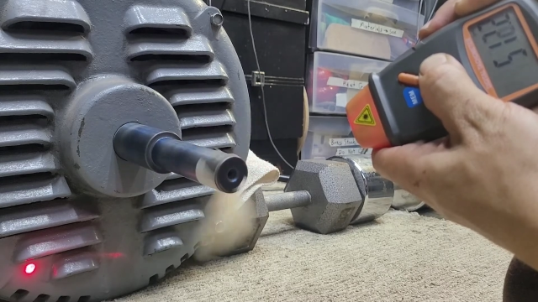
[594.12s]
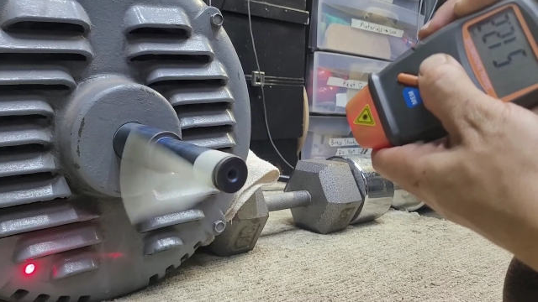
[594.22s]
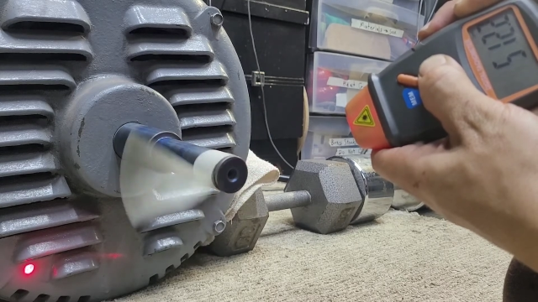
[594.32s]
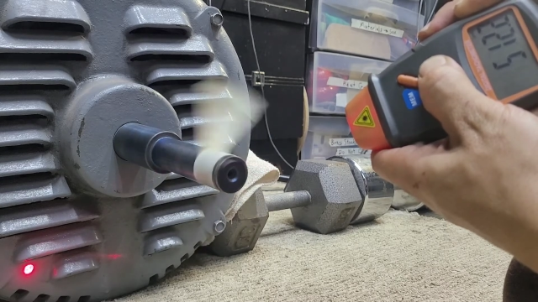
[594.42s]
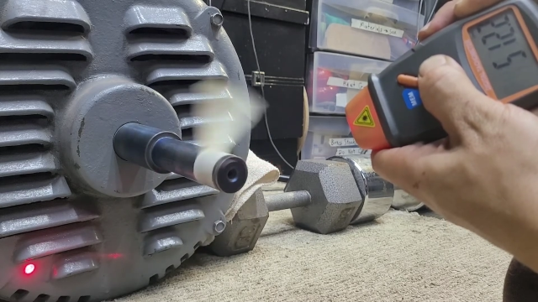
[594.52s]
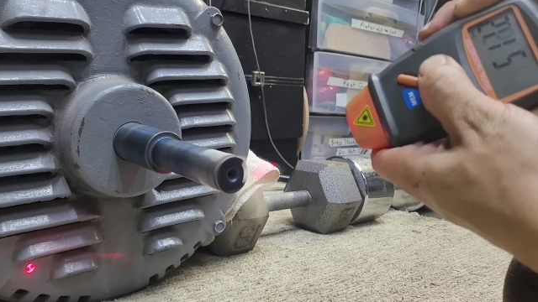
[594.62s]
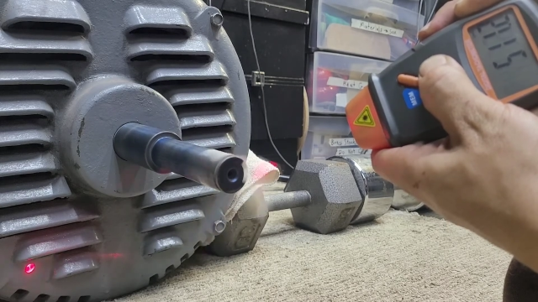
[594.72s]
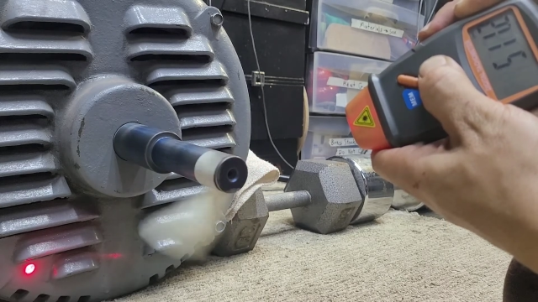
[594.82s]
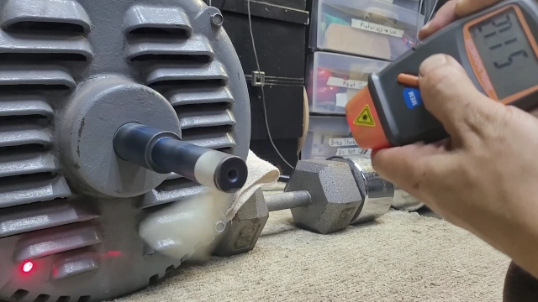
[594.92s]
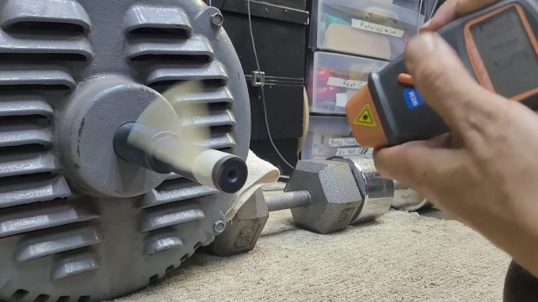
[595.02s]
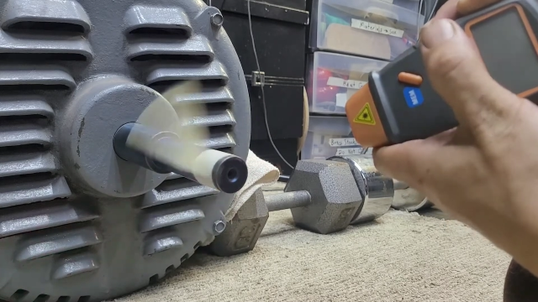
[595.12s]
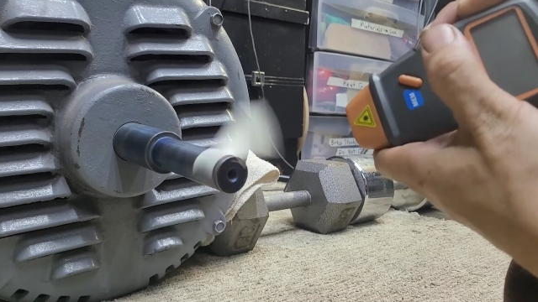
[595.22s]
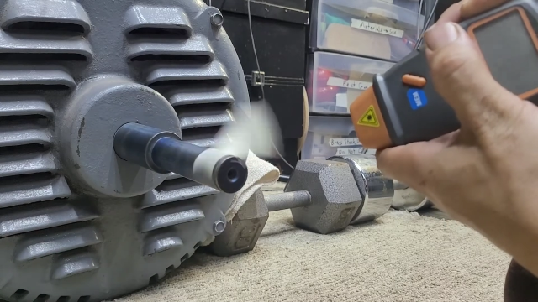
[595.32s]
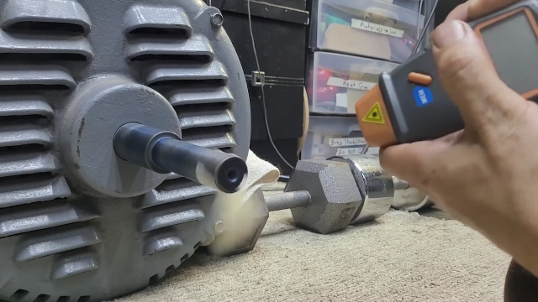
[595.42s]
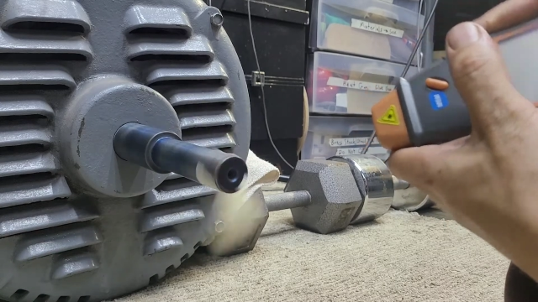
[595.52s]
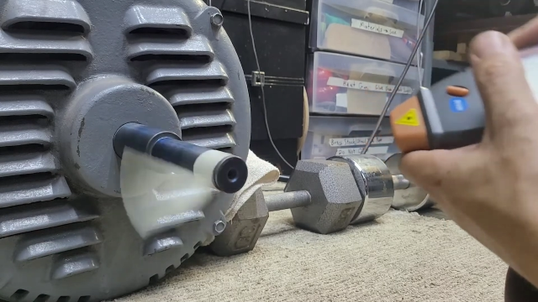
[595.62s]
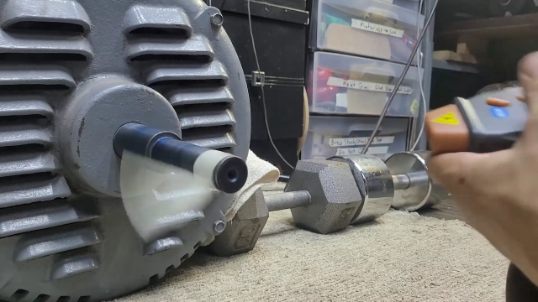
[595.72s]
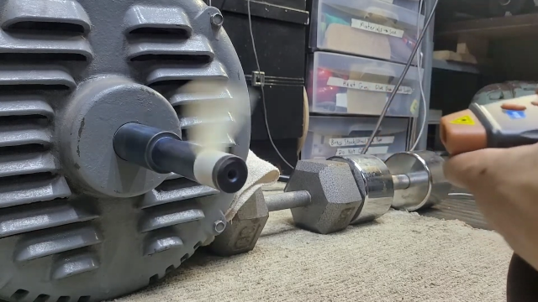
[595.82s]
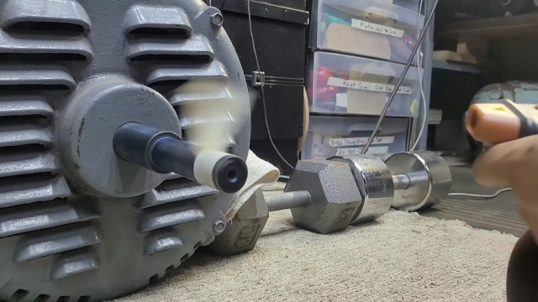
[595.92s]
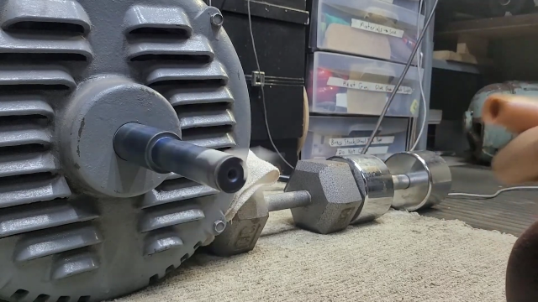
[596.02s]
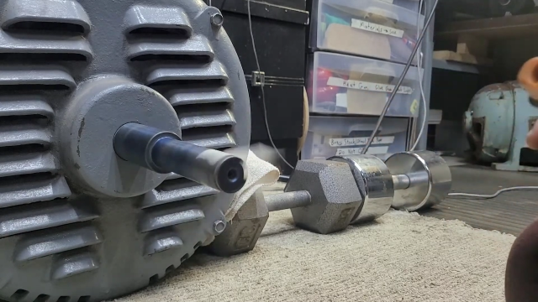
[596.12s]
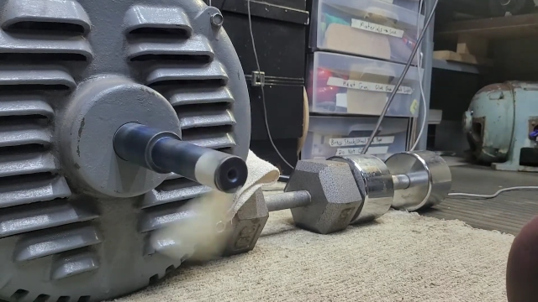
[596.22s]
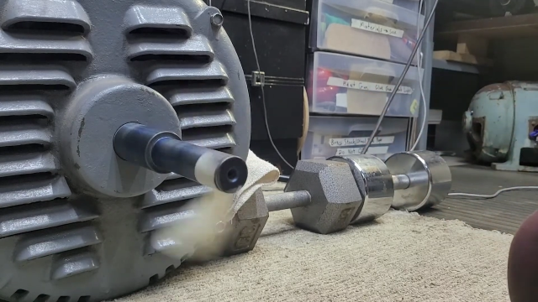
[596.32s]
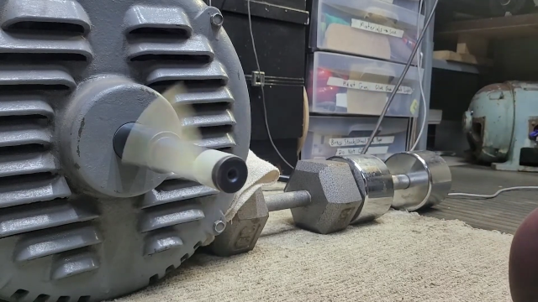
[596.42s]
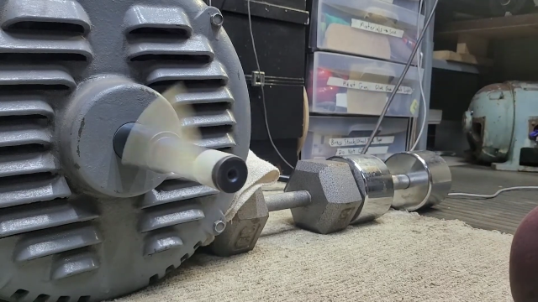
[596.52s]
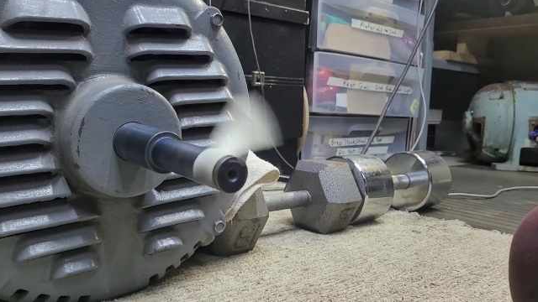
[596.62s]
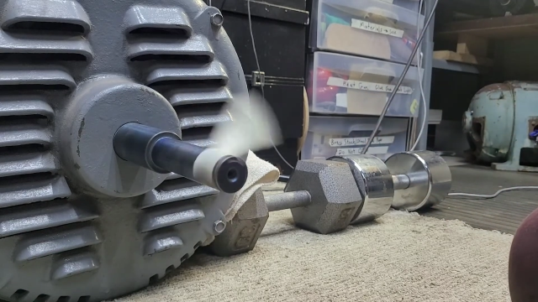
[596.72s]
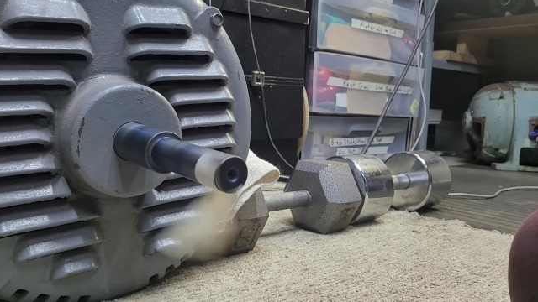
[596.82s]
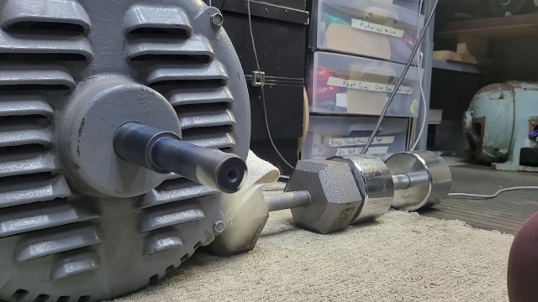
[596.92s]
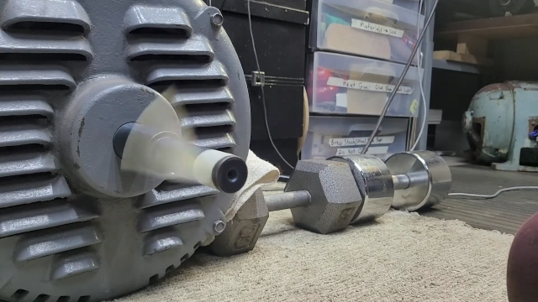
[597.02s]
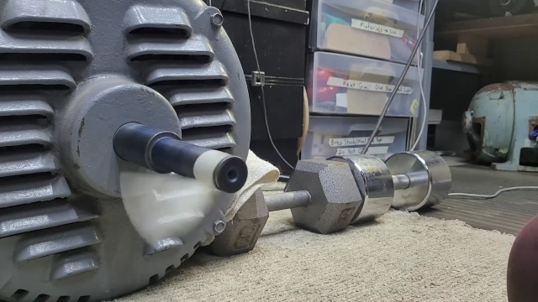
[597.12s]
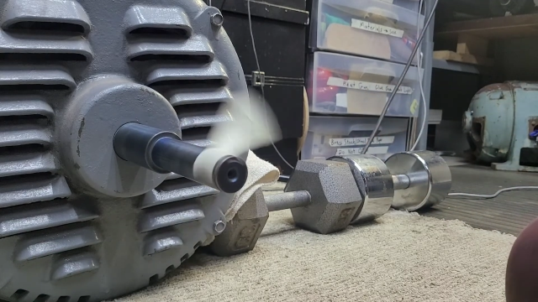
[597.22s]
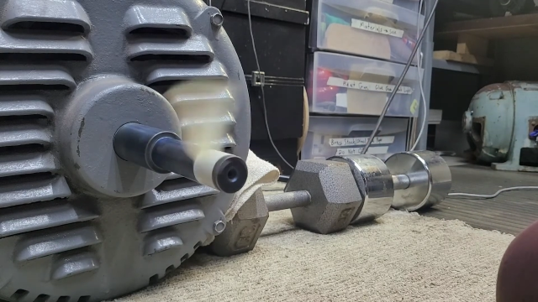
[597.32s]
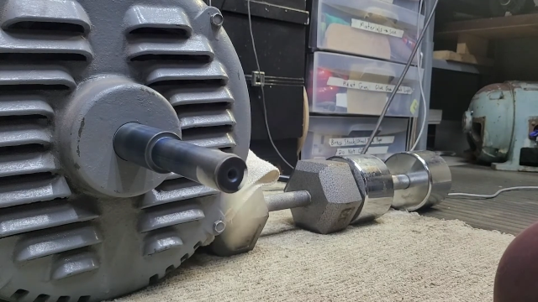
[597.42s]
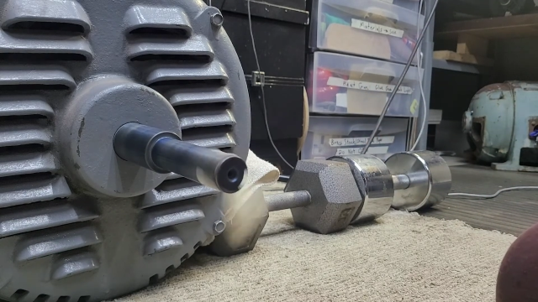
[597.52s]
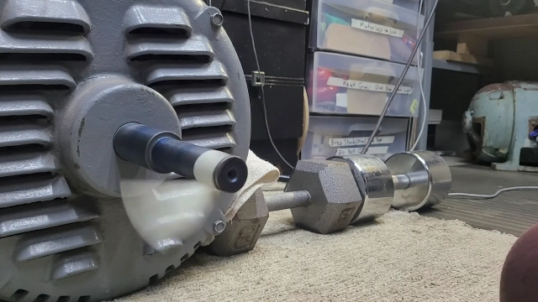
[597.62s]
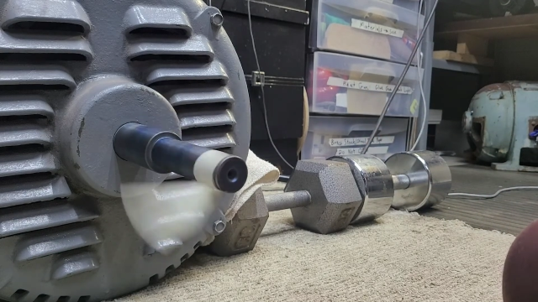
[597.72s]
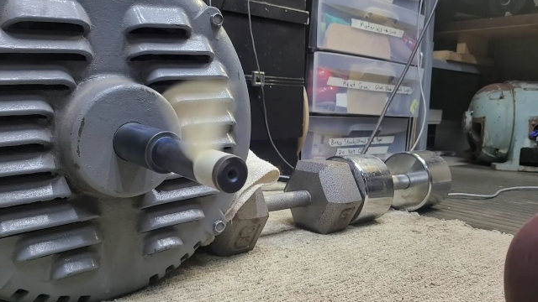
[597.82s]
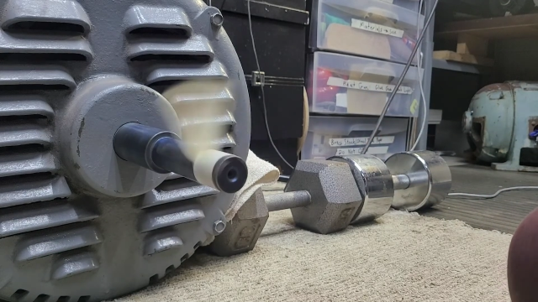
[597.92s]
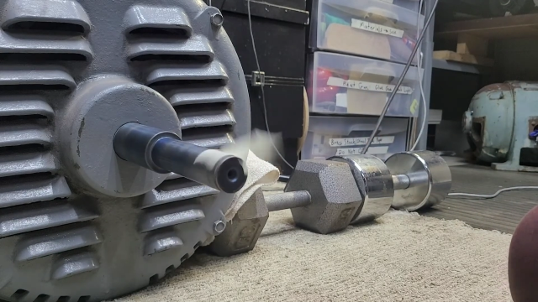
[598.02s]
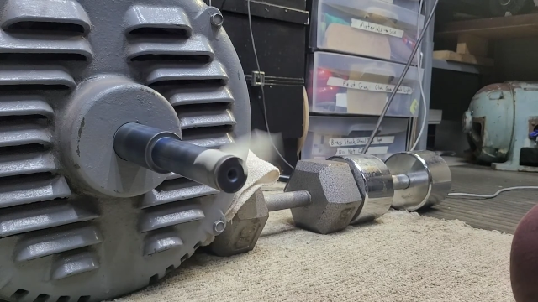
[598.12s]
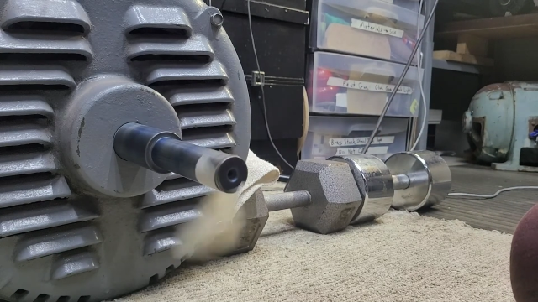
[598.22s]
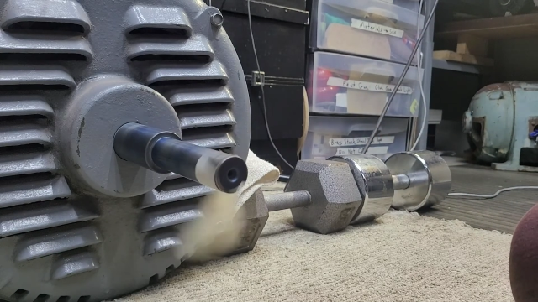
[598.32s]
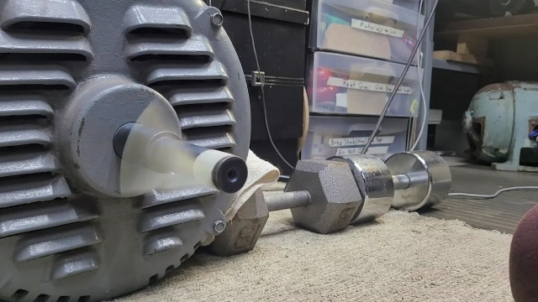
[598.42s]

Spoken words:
[unreadable: no face in view]